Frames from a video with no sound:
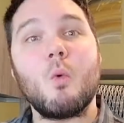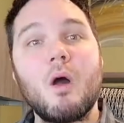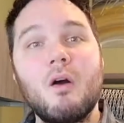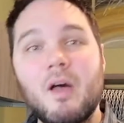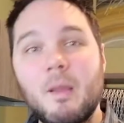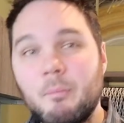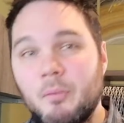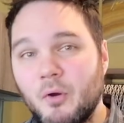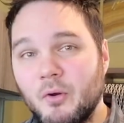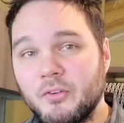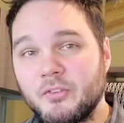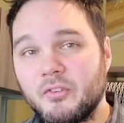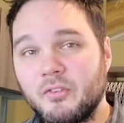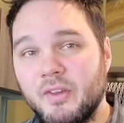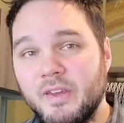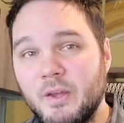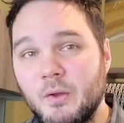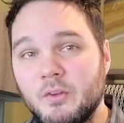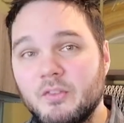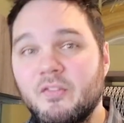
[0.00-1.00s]
While I
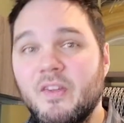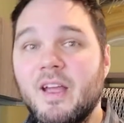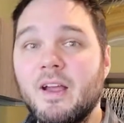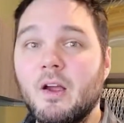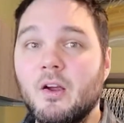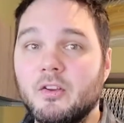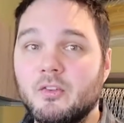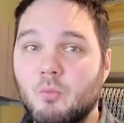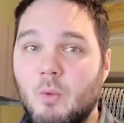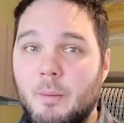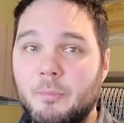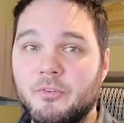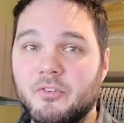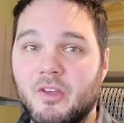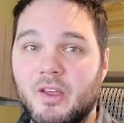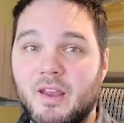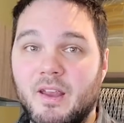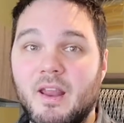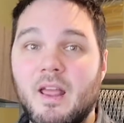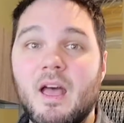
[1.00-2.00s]
personally use Vanguard's
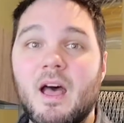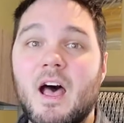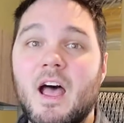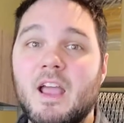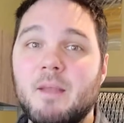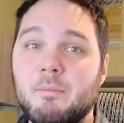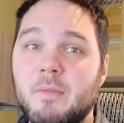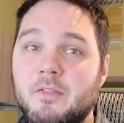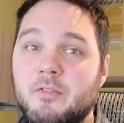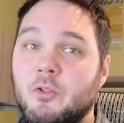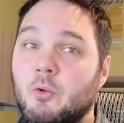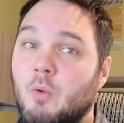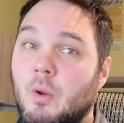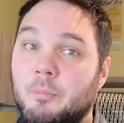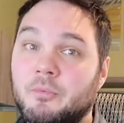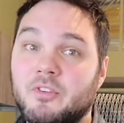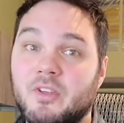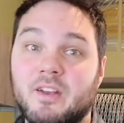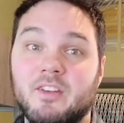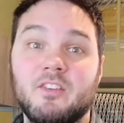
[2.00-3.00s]
website, I admit their
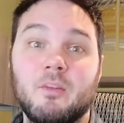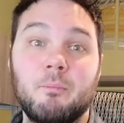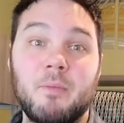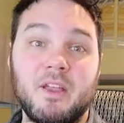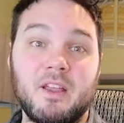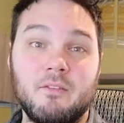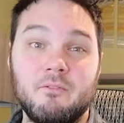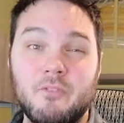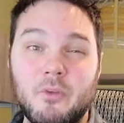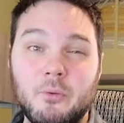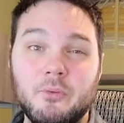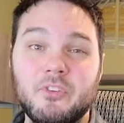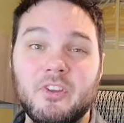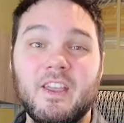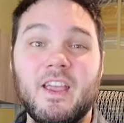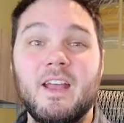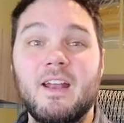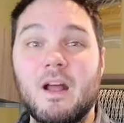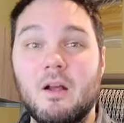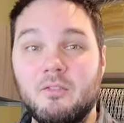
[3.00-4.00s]
website is a bit
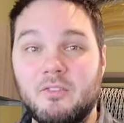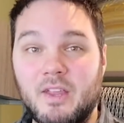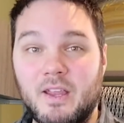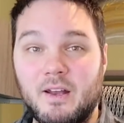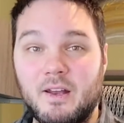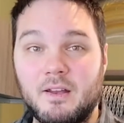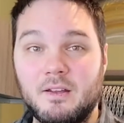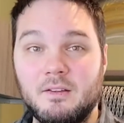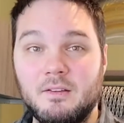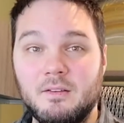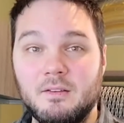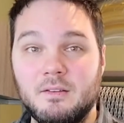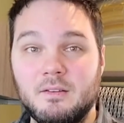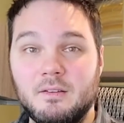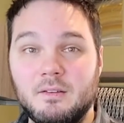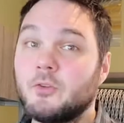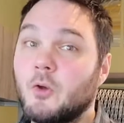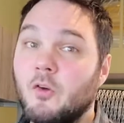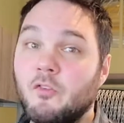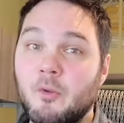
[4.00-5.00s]
confusing and outdated.
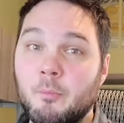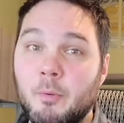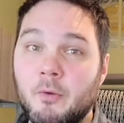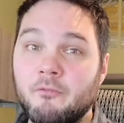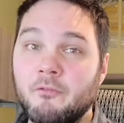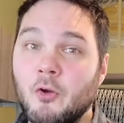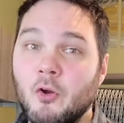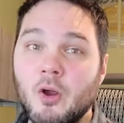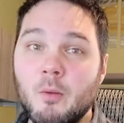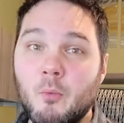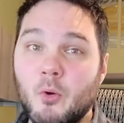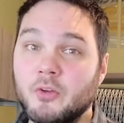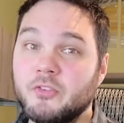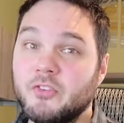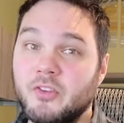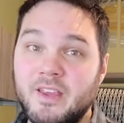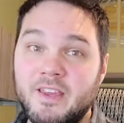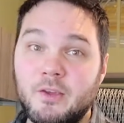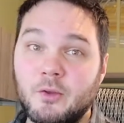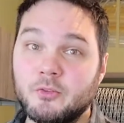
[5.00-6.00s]
So if you prefer a more
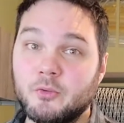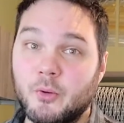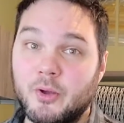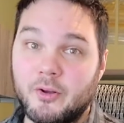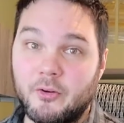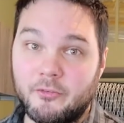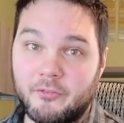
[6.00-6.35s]
sleek user